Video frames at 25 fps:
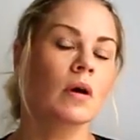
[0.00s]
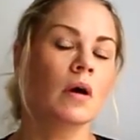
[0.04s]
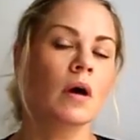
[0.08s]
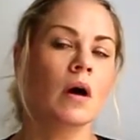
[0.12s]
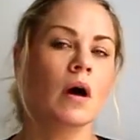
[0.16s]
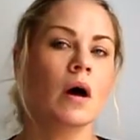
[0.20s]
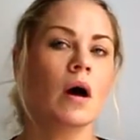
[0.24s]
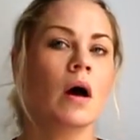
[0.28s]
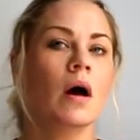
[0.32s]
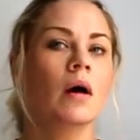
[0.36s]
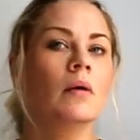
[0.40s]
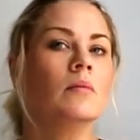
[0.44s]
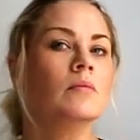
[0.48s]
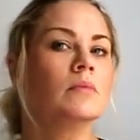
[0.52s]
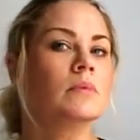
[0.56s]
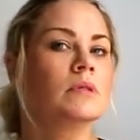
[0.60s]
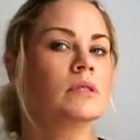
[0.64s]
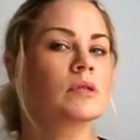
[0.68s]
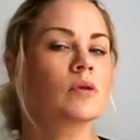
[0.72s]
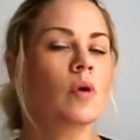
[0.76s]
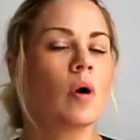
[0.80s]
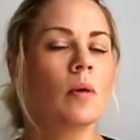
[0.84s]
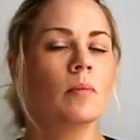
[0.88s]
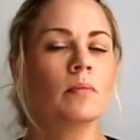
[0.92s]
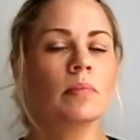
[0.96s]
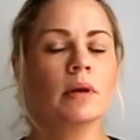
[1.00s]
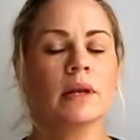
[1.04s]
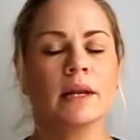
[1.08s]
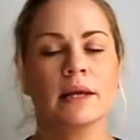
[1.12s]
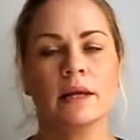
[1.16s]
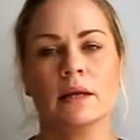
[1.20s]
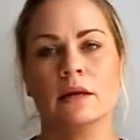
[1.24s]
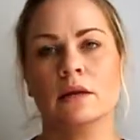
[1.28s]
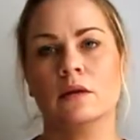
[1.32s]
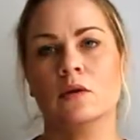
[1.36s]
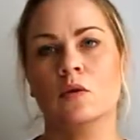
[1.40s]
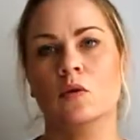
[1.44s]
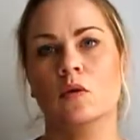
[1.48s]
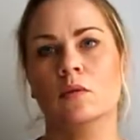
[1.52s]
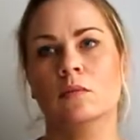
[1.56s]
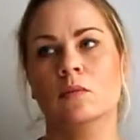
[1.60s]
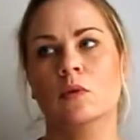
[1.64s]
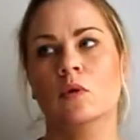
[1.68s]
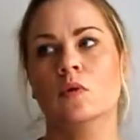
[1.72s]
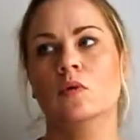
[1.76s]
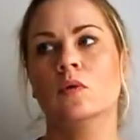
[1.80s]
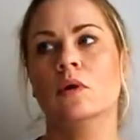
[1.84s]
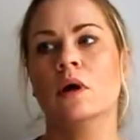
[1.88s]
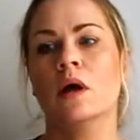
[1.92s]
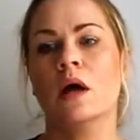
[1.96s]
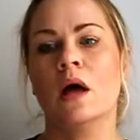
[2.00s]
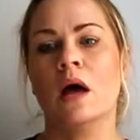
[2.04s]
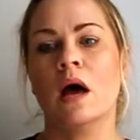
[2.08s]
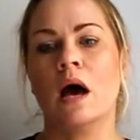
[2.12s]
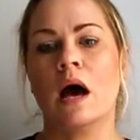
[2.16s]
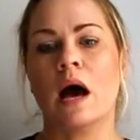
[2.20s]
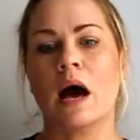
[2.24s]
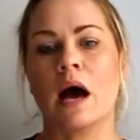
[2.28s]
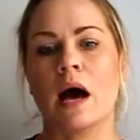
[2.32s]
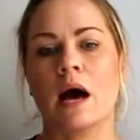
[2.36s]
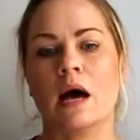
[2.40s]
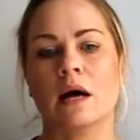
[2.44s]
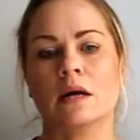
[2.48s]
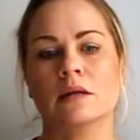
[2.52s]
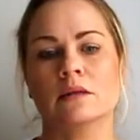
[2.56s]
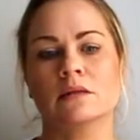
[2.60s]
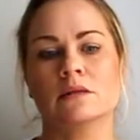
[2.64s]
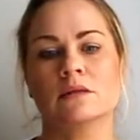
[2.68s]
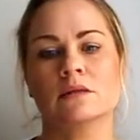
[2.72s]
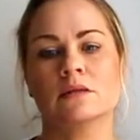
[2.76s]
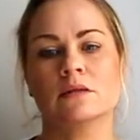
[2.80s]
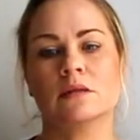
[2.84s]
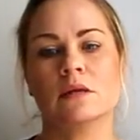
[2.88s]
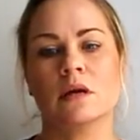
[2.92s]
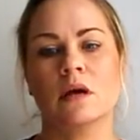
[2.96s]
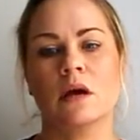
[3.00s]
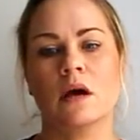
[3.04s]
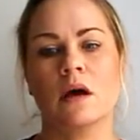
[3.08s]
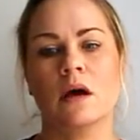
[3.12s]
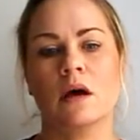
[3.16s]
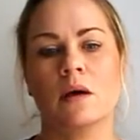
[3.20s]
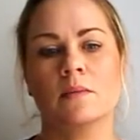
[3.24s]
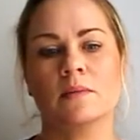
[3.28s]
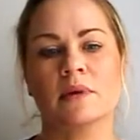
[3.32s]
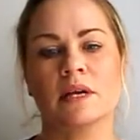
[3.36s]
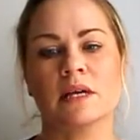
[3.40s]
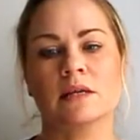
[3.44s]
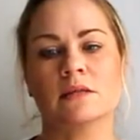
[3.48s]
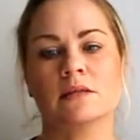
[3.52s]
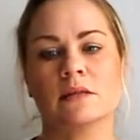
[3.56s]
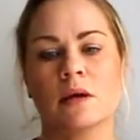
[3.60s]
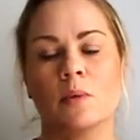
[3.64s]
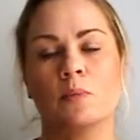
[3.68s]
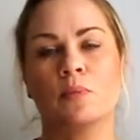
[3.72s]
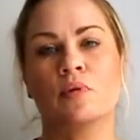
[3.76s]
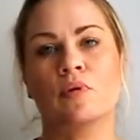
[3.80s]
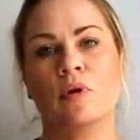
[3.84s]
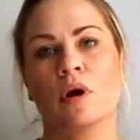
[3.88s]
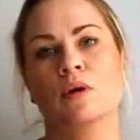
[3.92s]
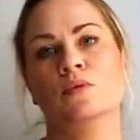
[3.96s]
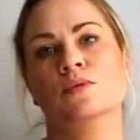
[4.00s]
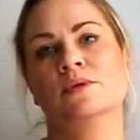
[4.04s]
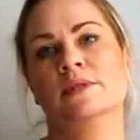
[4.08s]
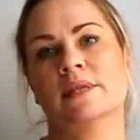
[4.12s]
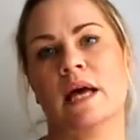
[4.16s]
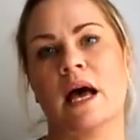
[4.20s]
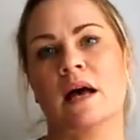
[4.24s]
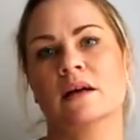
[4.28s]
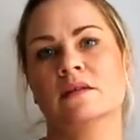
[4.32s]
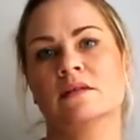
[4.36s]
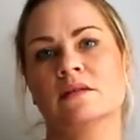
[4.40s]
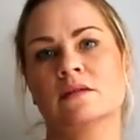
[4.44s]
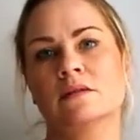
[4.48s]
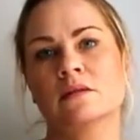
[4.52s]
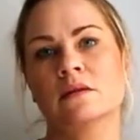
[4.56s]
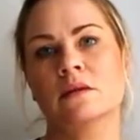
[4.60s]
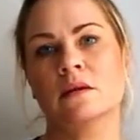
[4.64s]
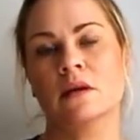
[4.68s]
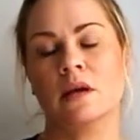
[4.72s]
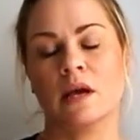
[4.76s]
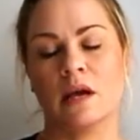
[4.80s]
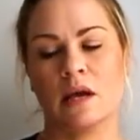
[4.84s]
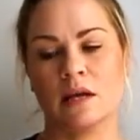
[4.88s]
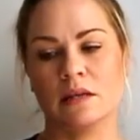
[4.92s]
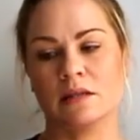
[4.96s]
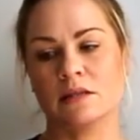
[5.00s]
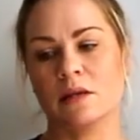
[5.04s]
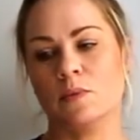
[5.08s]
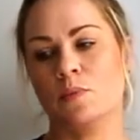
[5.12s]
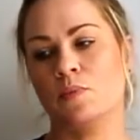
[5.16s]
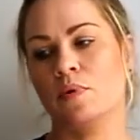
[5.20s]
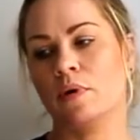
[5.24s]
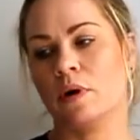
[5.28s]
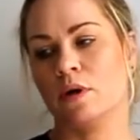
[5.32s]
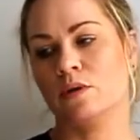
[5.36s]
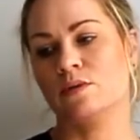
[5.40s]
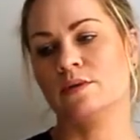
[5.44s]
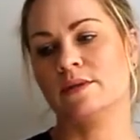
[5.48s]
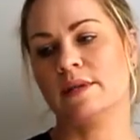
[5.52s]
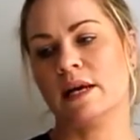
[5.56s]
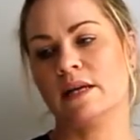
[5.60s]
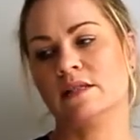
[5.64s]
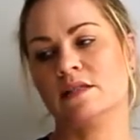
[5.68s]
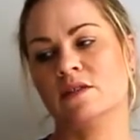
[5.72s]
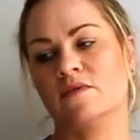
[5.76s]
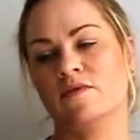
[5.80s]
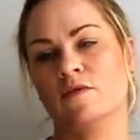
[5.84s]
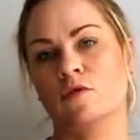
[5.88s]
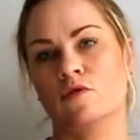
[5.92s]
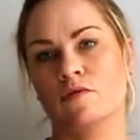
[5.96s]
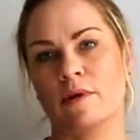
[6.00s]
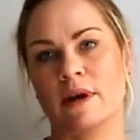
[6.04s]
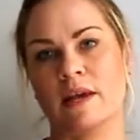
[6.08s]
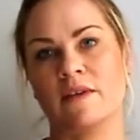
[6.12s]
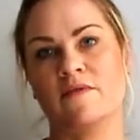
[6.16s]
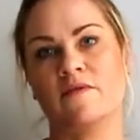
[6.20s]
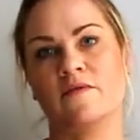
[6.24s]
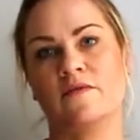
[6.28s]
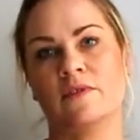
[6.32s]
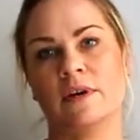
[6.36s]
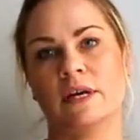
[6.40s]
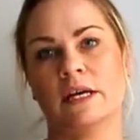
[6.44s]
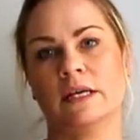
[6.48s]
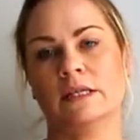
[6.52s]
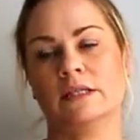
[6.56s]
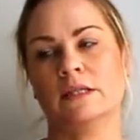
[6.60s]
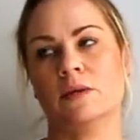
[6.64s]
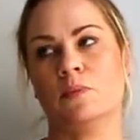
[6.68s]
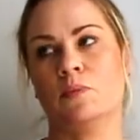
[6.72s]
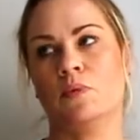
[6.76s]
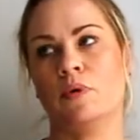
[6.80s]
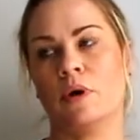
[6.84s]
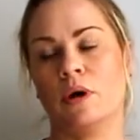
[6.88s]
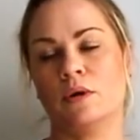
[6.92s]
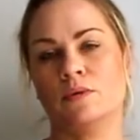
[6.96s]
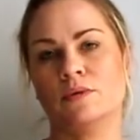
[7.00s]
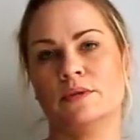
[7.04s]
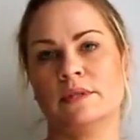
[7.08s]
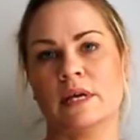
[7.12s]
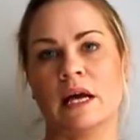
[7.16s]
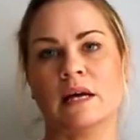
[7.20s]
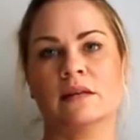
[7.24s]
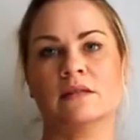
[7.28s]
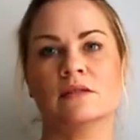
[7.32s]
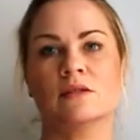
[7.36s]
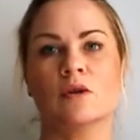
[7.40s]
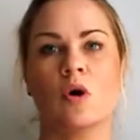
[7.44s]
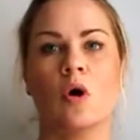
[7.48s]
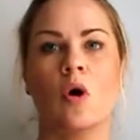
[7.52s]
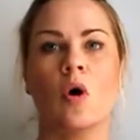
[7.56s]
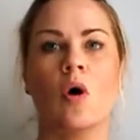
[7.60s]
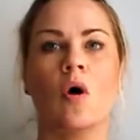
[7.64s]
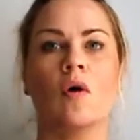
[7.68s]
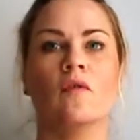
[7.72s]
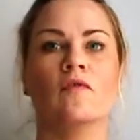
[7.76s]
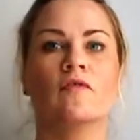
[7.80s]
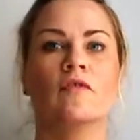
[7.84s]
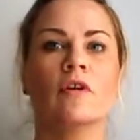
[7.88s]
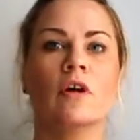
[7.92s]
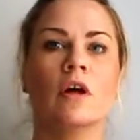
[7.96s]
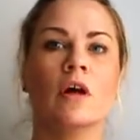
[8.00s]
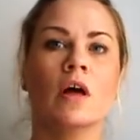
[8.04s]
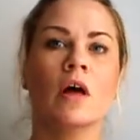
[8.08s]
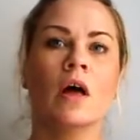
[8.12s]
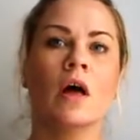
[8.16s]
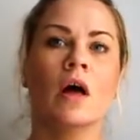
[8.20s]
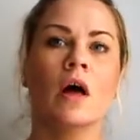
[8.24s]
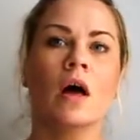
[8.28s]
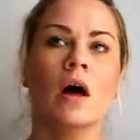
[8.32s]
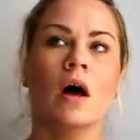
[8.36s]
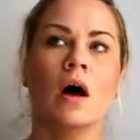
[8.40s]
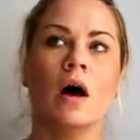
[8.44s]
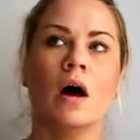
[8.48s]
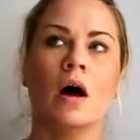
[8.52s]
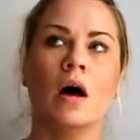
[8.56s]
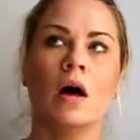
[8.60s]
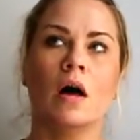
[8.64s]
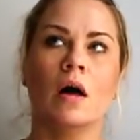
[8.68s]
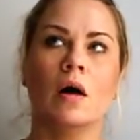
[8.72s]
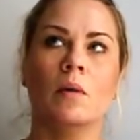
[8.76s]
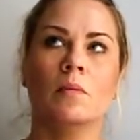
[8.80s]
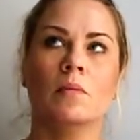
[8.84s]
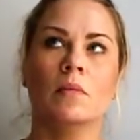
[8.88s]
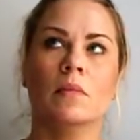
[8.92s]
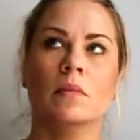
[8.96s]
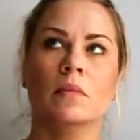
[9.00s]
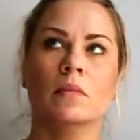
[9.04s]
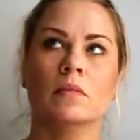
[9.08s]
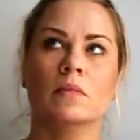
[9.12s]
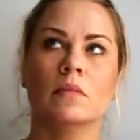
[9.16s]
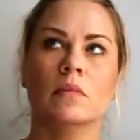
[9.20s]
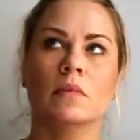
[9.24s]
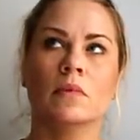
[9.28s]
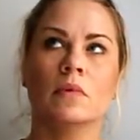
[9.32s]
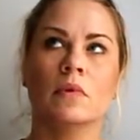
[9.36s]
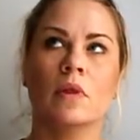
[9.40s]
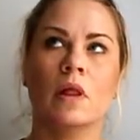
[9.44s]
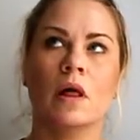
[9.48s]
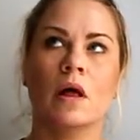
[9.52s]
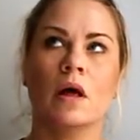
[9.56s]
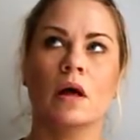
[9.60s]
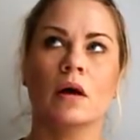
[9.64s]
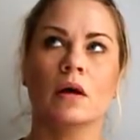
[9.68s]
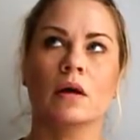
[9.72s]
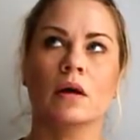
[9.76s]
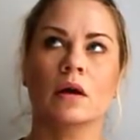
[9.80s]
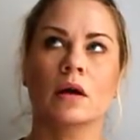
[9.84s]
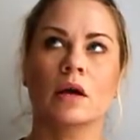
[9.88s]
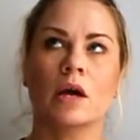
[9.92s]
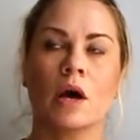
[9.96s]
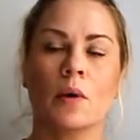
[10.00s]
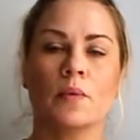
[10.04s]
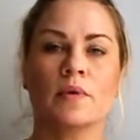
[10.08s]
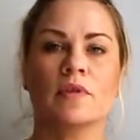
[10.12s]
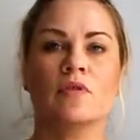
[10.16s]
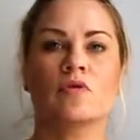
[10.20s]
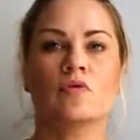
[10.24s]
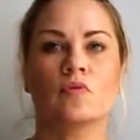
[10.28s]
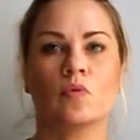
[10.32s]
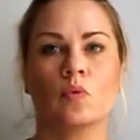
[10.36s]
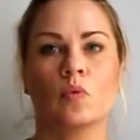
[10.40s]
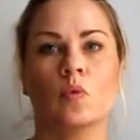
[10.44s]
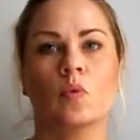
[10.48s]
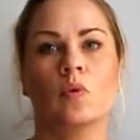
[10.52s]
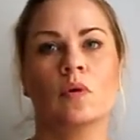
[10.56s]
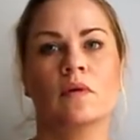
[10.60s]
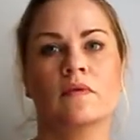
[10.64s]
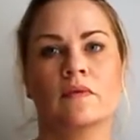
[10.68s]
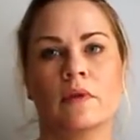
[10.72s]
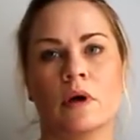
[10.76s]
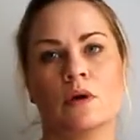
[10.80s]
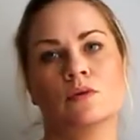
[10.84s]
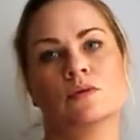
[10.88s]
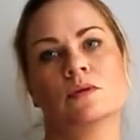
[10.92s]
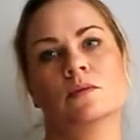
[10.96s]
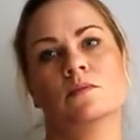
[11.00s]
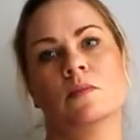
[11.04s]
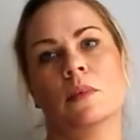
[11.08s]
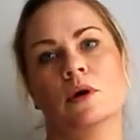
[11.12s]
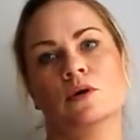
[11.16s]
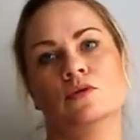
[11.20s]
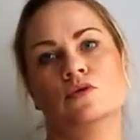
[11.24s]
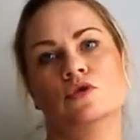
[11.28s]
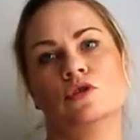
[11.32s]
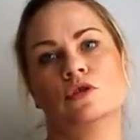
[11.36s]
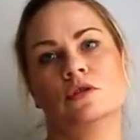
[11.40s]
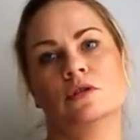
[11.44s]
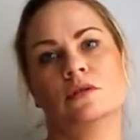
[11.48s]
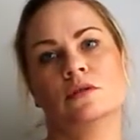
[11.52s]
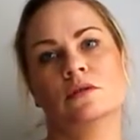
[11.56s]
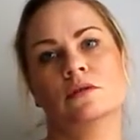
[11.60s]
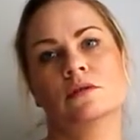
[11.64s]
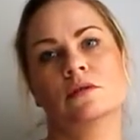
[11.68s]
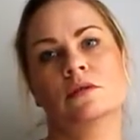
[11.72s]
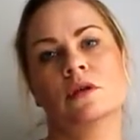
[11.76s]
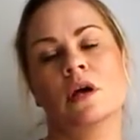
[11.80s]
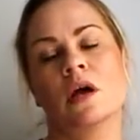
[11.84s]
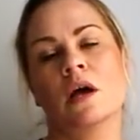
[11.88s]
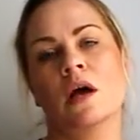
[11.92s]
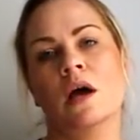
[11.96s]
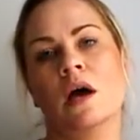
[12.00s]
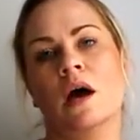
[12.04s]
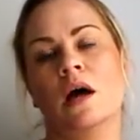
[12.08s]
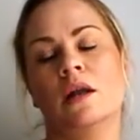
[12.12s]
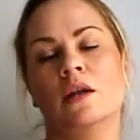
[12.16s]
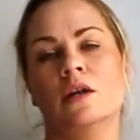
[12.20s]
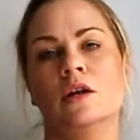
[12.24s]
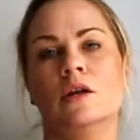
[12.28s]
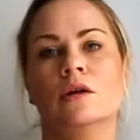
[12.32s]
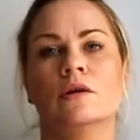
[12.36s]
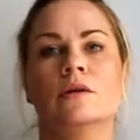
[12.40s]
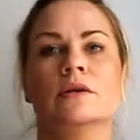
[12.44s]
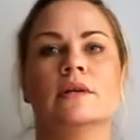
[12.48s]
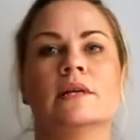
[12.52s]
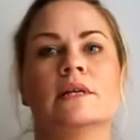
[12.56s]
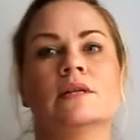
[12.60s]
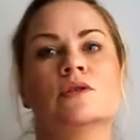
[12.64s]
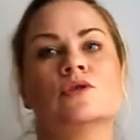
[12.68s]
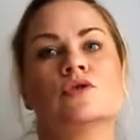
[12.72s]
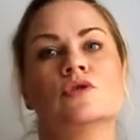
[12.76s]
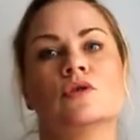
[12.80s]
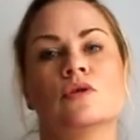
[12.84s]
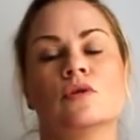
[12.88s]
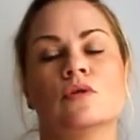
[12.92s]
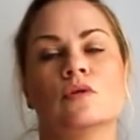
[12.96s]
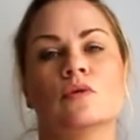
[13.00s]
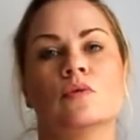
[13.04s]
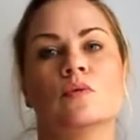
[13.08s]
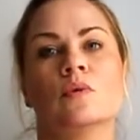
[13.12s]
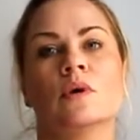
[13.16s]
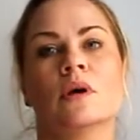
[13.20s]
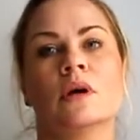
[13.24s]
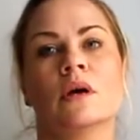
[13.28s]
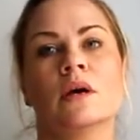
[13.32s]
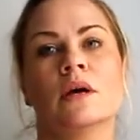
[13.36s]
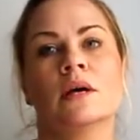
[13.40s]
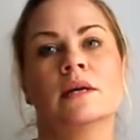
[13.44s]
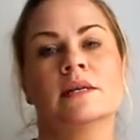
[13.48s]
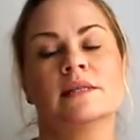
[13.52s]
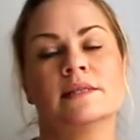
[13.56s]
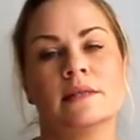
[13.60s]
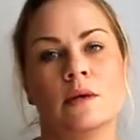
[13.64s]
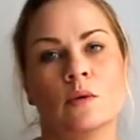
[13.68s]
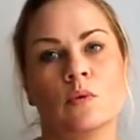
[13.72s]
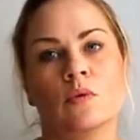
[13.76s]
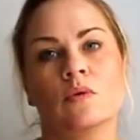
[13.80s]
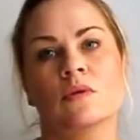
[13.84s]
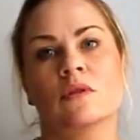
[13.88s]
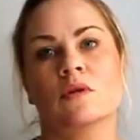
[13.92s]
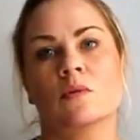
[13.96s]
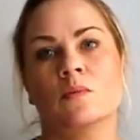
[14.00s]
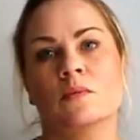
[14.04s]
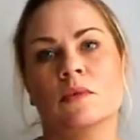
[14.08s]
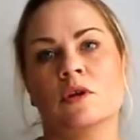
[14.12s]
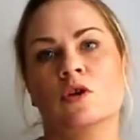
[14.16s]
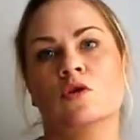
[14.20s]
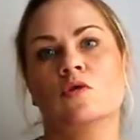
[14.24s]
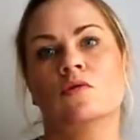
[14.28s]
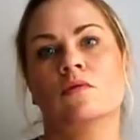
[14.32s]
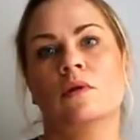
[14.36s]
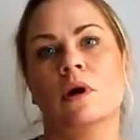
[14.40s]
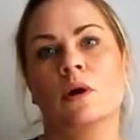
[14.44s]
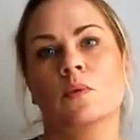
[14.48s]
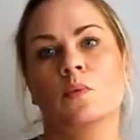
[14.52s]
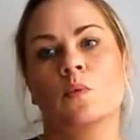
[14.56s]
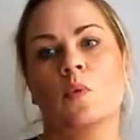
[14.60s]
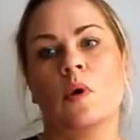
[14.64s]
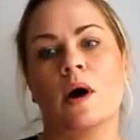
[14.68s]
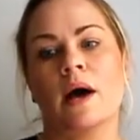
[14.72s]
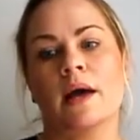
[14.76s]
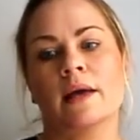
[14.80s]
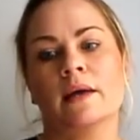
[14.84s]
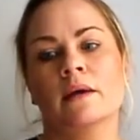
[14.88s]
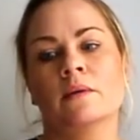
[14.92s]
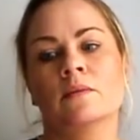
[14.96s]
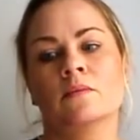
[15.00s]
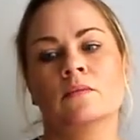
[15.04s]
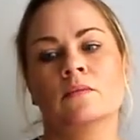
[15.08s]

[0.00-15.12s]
It's completely normal, and it's a process. It's a process of grief. It's a process of going through all of those emotions and learning to deal with them in your own way.